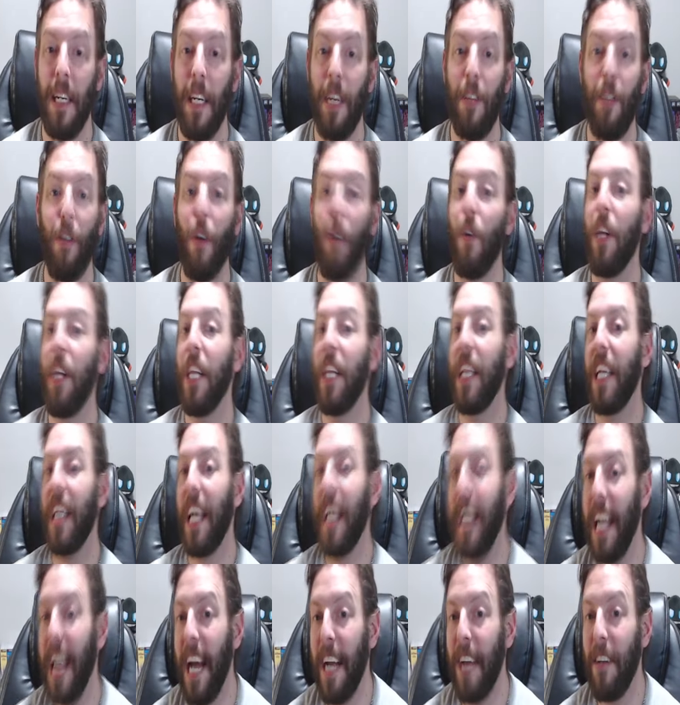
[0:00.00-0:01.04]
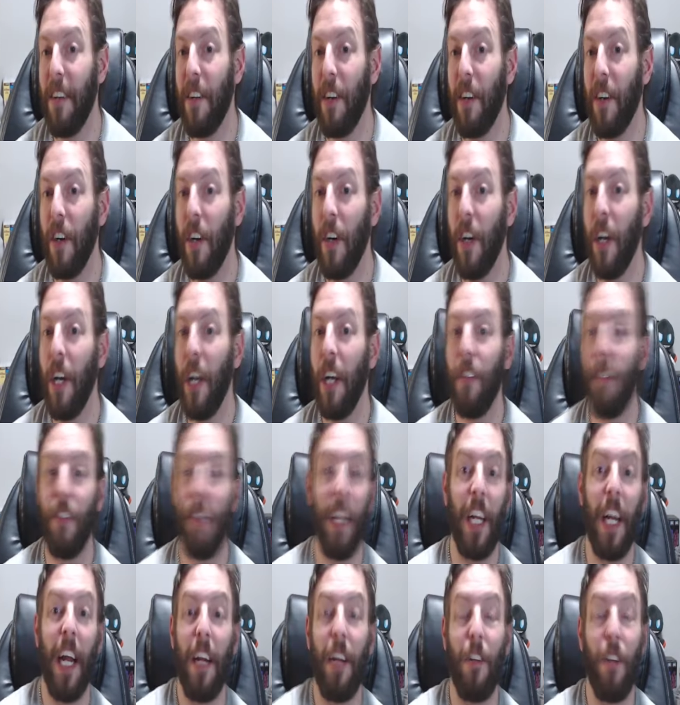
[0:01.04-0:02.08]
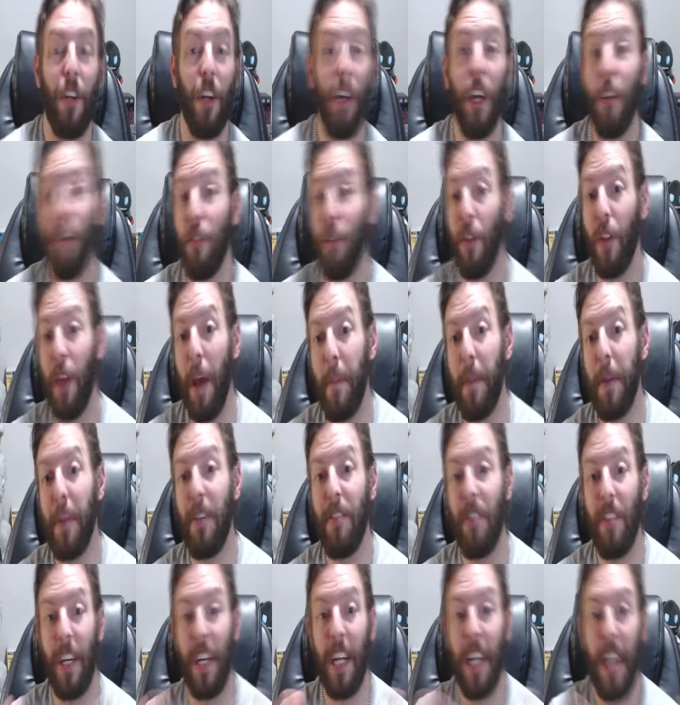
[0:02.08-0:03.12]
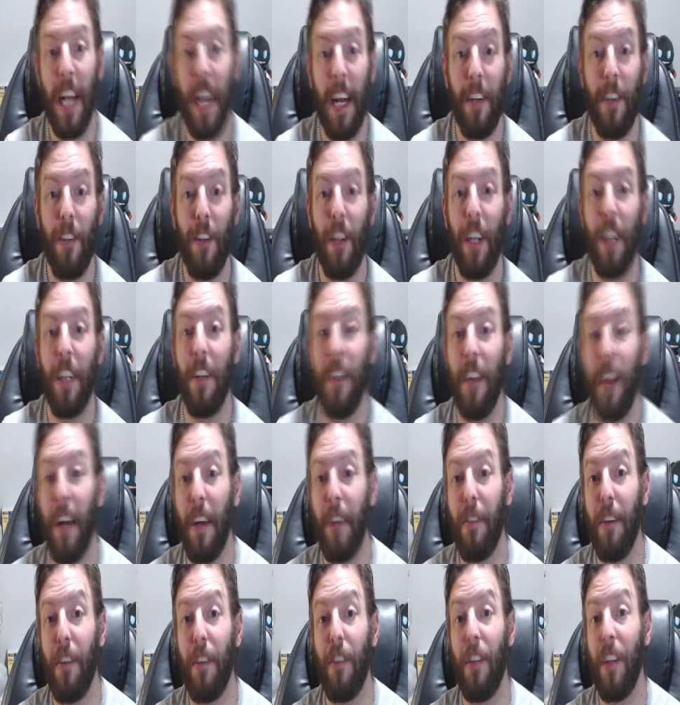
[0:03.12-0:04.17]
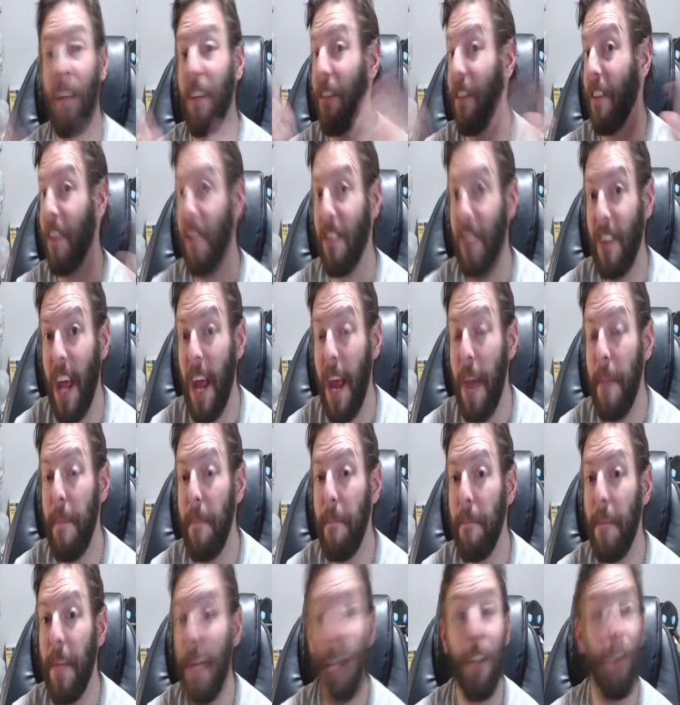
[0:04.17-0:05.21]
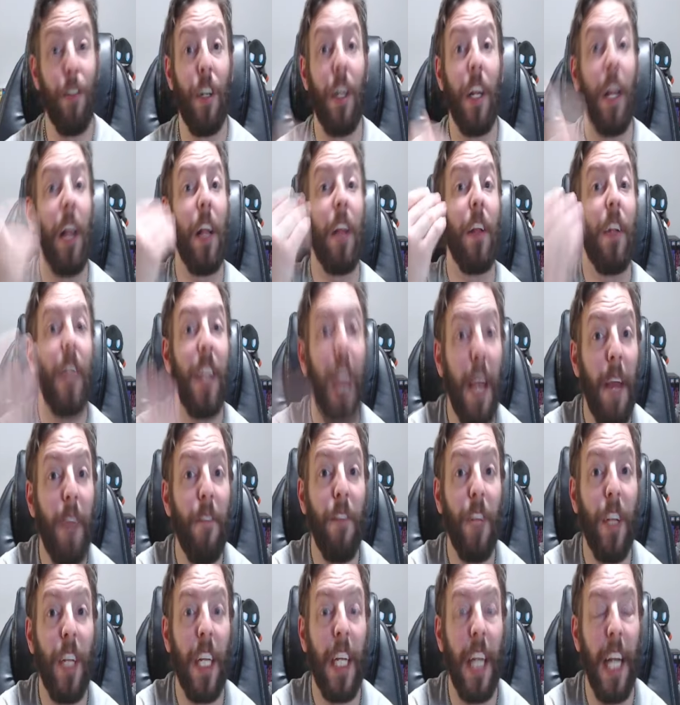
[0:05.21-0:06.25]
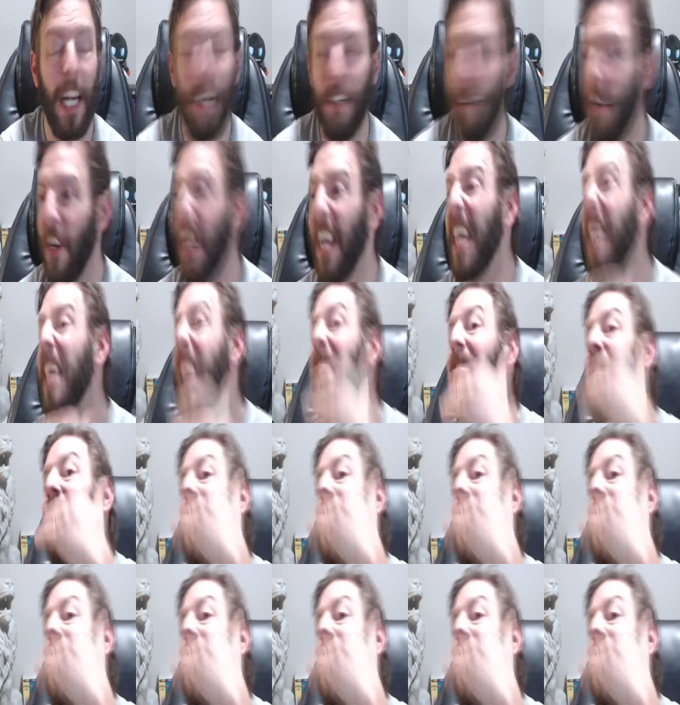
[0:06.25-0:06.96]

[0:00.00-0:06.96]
He's already the connector. Is the connector, so that means the connector and the tiger vessel, is it the same? Is it another name for the connector? Is